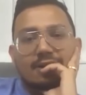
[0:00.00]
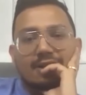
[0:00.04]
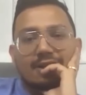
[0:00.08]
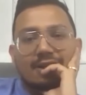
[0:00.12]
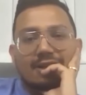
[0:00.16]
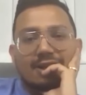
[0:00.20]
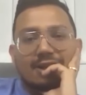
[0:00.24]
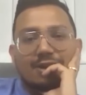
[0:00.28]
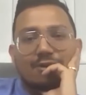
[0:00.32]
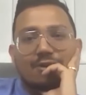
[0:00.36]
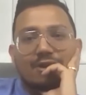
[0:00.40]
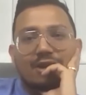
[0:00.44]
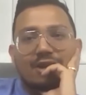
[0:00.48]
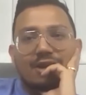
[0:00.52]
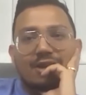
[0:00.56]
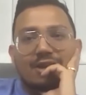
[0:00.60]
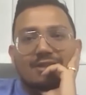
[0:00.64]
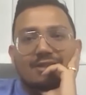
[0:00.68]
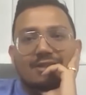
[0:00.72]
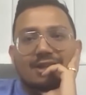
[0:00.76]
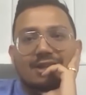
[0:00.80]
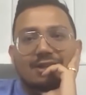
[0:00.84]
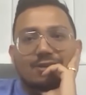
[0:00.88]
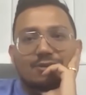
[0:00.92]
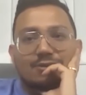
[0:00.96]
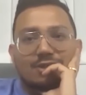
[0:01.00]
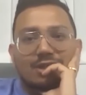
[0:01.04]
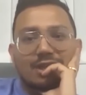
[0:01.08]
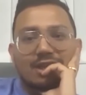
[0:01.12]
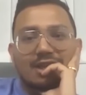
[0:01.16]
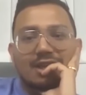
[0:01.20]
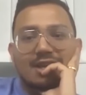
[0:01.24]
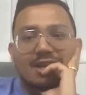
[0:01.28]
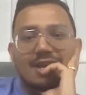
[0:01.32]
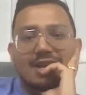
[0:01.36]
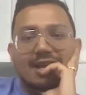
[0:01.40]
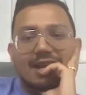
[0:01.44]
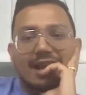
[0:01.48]
interesting to
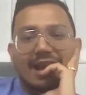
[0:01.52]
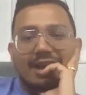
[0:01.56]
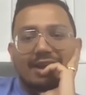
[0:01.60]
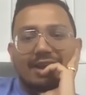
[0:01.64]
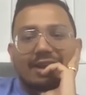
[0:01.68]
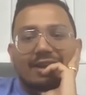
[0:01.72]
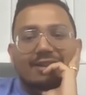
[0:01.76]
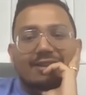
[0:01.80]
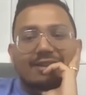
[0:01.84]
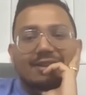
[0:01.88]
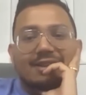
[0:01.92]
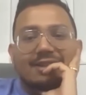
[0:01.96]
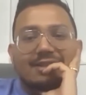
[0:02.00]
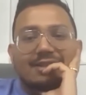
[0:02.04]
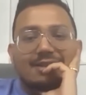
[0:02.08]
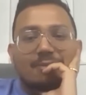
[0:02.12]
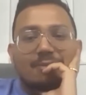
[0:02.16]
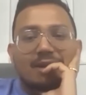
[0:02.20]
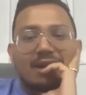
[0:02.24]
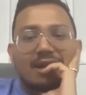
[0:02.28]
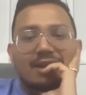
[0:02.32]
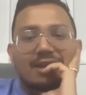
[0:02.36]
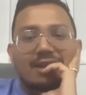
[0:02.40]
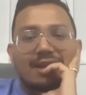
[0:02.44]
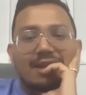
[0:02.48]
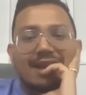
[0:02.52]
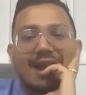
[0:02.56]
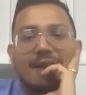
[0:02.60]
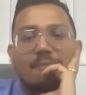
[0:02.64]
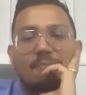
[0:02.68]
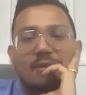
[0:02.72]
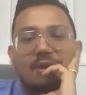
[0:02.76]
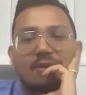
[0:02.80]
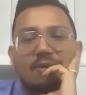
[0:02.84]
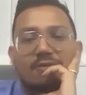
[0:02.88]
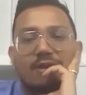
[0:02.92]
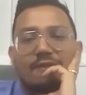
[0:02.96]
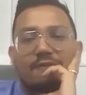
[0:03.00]
see. And the similar thing
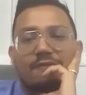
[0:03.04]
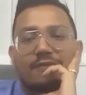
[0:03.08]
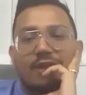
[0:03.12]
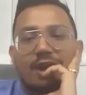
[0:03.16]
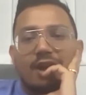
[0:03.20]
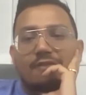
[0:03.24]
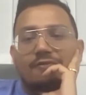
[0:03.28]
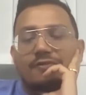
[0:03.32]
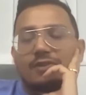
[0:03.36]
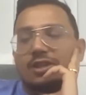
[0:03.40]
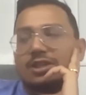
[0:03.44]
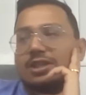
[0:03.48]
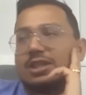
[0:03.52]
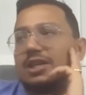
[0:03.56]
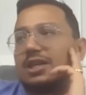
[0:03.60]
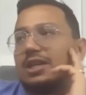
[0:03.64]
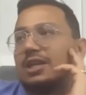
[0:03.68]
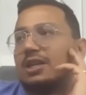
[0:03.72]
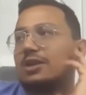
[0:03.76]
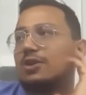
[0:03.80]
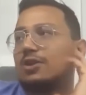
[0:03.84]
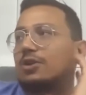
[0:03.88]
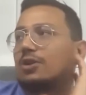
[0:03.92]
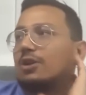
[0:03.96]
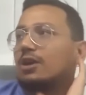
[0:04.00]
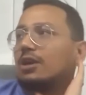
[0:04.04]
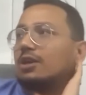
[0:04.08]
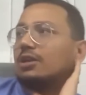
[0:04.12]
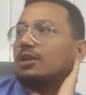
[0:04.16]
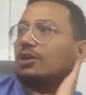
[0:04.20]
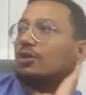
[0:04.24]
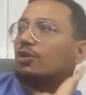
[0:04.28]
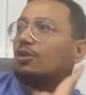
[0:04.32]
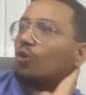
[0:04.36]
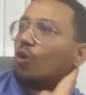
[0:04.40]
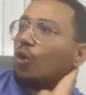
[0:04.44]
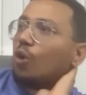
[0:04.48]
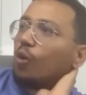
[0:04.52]
happened after the
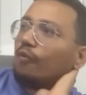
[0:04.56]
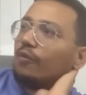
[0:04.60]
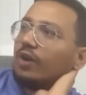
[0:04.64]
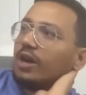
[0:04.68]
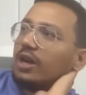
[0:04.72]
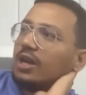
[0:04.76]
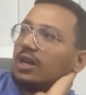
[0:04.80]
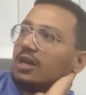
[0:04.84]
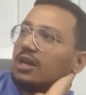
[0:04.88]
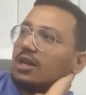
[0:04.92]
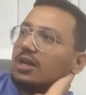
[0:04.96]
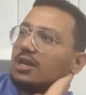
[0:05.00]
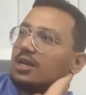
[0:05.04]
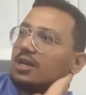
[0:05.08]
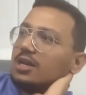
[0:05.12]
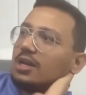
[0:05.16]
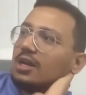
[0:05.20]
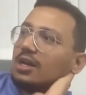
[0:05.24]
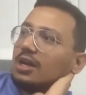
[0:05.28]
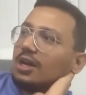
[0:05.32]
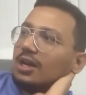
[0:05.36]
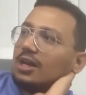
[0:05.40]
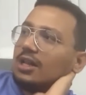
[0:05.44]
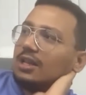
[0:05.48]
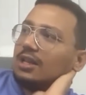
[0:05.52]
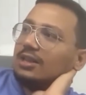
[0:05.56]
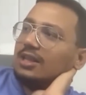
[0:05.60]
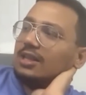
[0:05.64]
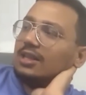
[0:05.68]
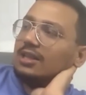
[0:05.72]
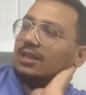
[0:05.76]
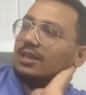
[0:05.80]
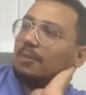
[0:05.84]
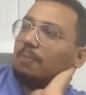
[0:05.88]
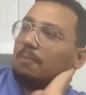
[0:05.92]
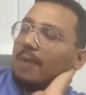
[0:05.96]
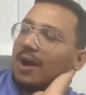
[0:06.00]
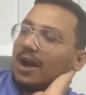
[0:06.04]
COVID,
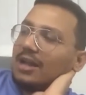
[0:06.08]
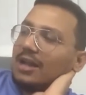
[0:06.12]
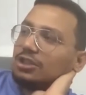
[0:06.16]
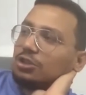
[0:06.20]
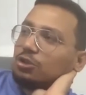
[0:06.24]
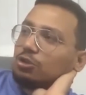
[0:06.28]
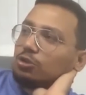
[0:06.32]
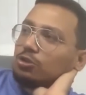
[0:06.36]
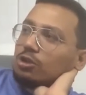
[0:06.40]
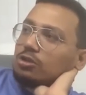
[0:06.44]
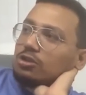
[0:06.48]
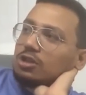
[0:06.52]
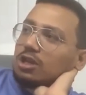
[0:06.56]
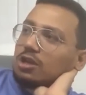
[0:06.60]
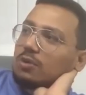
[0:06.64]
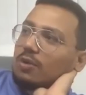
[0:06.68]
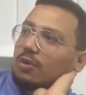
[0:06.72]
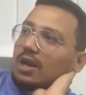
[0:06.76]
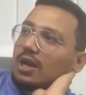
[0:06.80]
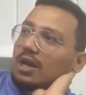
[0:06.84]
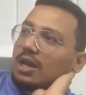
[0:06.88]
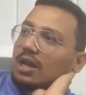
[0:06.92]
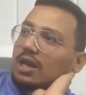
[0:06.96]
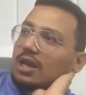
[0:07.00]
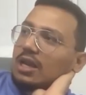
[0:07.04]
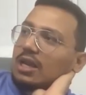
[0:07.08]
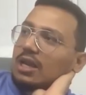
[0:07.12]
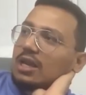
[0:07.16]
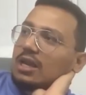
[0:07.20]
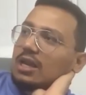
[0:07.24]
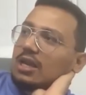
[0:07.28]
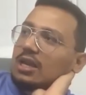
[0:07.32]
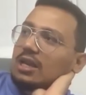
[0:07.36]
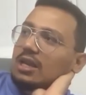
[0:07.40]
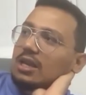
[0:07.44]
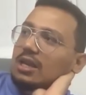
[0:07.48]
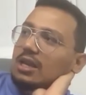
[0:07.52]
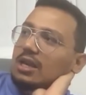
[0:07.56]
the March
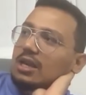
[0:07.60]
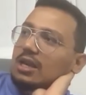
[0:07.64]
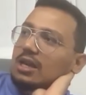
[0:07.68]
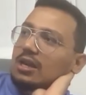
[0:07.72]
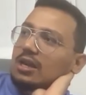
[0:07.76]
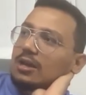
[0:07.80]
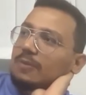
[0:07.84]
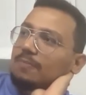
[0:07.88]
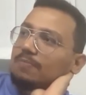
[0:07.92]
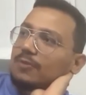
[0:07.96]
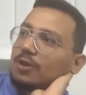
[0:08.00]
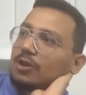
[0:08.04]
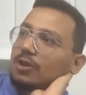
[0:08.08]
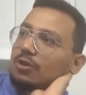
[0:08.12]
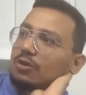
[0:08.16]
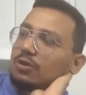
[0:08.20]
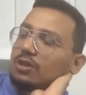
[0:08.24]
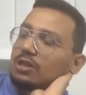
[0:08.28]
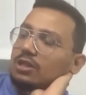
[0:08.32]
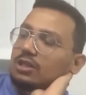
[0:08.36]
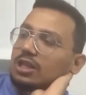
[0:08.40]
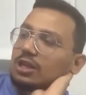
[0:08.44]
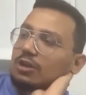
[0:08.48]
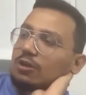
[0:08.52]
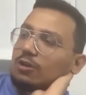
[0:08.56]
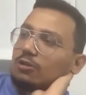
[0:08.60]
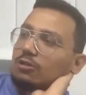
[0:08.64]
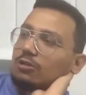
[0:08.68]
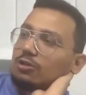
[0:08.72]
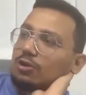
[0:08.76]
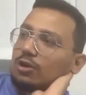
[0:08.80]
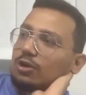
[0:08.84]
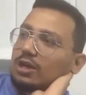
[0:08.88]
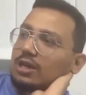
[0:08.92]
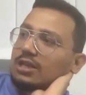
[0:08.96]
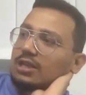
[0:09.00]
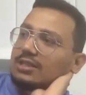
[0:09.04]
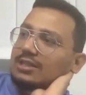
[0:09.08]
2020 this thing also,
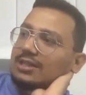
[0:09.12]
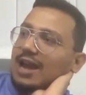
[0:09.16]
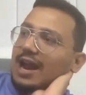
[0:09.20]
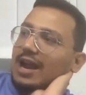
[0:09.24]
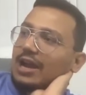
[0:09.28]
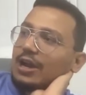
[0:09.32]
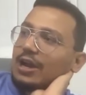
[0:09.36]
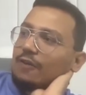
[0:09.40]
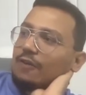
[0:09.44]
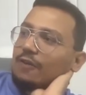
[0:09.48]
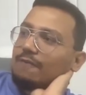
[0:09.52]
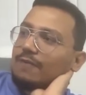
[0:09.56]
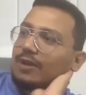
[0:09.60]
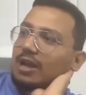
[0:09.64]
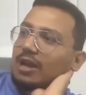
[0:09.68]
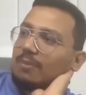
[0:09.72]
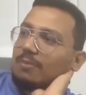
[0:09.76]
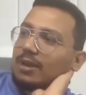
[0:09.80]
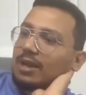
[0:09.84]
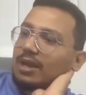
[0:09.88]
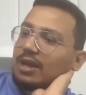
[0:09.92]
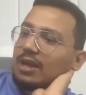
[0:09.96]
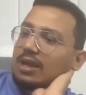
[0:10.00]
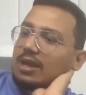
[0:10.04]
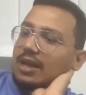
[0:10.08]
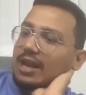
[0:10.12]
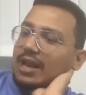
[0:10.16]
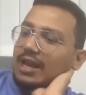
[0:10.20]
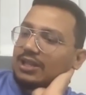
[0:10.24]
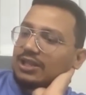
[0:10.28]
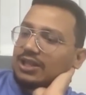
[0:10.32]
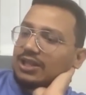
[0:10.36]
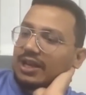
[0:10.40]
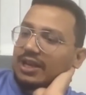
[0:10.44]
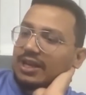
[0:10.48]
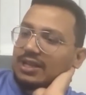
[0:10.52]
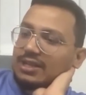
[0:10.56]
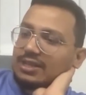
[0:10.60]
it is kind of becoming a hedge
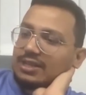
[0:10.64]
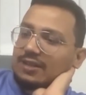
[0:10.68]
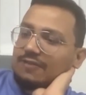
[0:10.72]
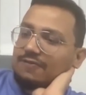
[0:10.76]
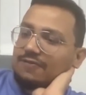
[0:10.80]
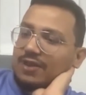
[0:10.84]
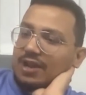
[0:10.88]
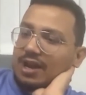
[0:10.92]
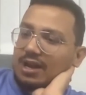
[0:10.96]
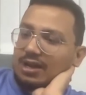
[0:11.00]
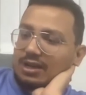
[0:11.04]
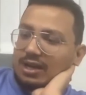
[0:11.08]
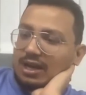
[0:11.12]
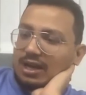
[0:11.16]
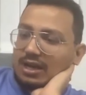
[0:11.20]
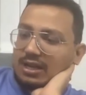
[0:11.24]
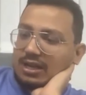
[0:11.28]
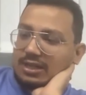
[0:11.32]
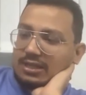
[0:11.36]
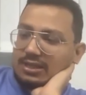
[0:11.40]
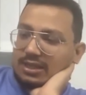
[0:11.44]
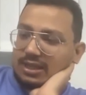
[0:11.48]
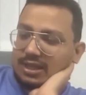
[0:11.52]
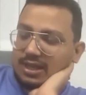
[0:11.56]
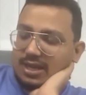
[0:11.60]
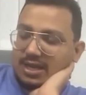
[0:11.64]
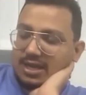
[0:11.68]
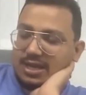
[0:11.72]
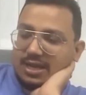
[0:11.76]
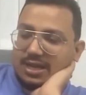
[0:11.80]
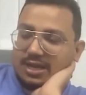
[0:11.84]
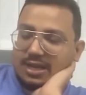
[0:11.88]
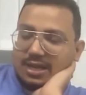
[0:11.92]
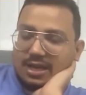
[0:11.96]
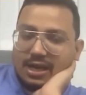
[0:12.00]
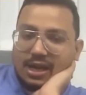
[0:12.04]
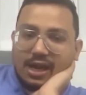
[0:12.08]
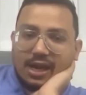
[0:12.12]
against the fiat currency,
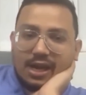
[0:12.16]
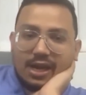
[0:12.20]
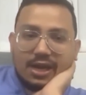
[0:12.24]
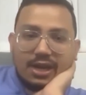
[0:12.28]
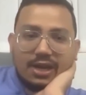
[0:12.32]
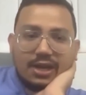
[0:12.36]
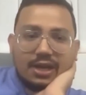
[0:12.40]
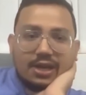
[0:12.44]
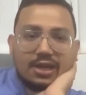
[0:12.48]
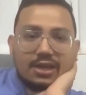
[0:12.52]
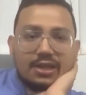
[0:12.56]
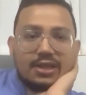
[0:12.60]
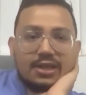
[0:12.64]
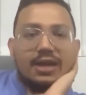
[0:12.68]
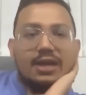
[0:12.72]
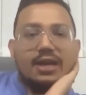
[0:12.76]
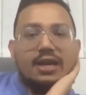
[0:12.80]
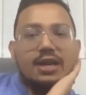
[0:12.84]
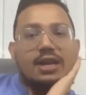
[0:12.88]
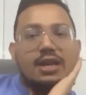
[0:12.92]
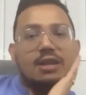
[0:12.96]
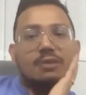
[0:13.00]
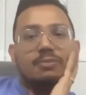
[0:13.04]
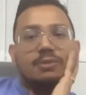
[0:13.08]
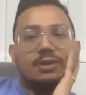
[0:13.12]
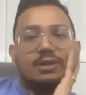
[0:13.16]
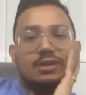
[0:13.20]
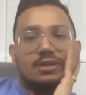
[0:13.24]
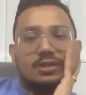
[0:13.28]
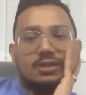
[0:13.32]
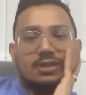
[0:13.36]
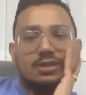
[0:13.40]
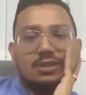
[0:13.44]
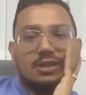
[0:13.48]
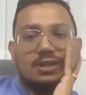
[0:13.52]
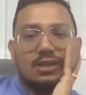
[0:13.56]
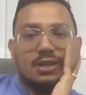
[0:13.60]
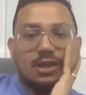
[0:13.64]
and that dream
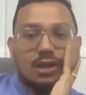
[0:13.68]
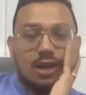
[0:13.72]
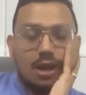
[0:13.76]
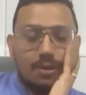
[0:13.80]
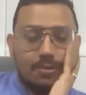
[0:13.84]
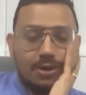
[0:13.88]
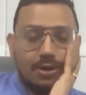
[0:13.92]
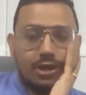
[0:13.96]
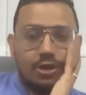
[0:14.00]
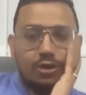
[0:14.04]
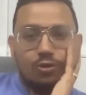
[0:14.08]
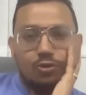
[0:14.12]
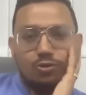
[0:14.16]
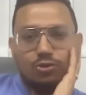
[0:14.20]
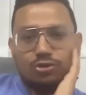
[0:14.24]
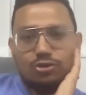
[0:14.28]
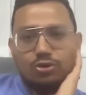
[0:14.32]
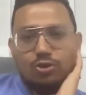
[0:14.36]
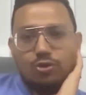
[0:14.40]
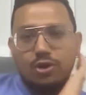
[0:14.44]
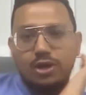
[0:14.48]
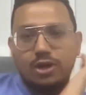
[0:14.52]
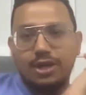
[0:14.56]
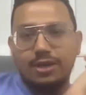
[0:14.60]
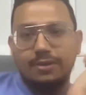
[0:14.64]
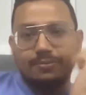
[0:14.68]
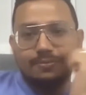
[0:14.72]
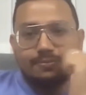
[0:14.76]
is coming true slowly.